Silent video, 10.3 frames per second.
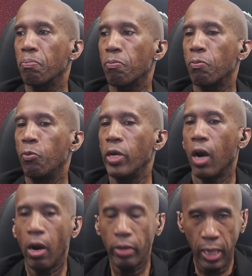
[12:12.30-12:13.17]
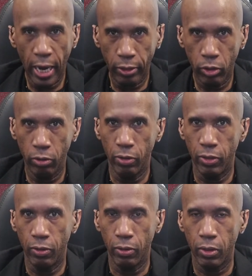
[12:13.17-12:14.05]
we are allowed to
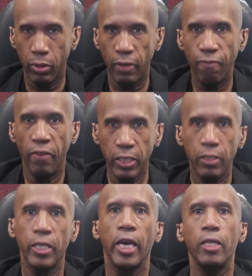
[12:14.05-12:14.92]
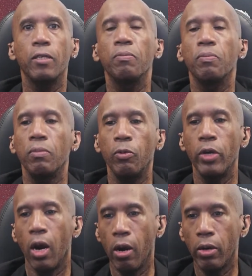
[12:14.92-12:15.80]
investigate. We
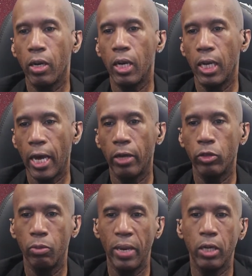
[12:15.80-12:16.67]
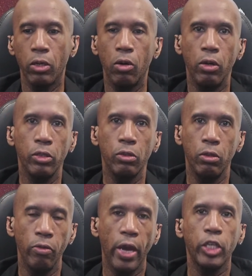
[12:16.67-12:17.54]
are allowed to make a course
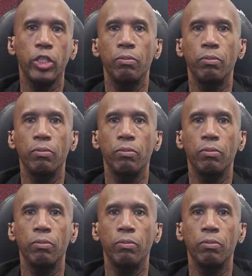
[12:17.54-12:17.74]
correction